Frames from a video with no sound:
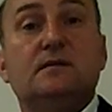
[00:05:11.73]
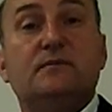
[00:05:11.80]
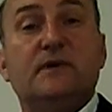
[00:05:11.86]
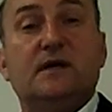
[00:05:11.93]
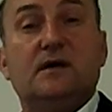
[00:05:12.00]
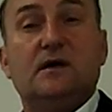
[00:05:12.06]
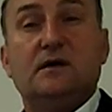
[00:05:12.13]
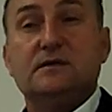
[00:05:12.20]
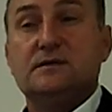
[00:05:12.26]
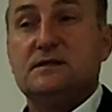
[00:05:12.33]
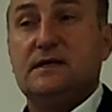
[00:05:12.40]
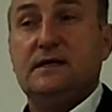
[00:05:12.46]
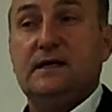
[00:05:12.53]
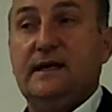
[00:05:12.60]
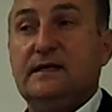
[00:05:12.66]
because
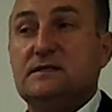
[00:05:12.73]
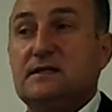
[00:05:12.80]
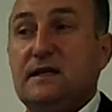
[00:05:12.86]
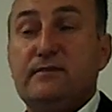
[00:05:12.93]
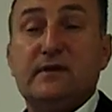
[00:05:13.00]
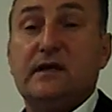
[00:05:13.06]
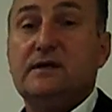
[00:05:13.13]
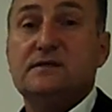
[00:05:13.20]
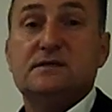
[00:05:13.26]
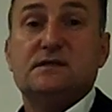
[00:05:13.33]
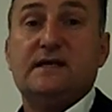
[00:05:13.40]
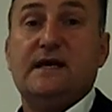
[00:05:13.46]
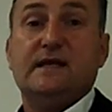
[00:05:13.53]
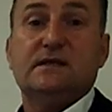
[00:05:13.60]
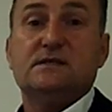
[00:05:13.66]
it's
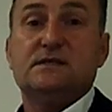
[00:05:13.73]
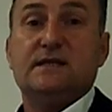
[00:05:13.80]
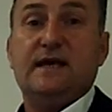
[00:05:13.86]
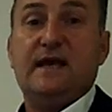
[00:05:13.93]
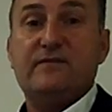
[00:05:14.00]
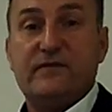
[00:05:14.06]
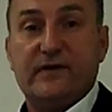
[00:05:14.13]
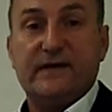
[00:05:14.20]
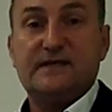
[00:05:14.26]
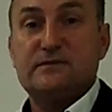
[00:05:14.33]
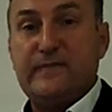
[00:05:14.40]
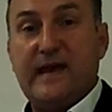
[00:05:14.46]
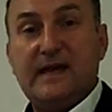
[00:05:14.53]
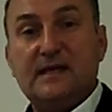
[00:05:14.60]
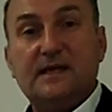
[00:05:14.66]
limitless and it's ever
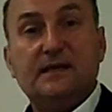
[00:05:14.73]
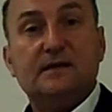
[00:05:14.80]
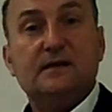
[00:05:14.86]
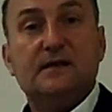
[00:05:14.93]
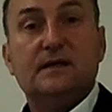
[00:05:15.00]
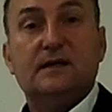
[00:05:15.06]
expanding,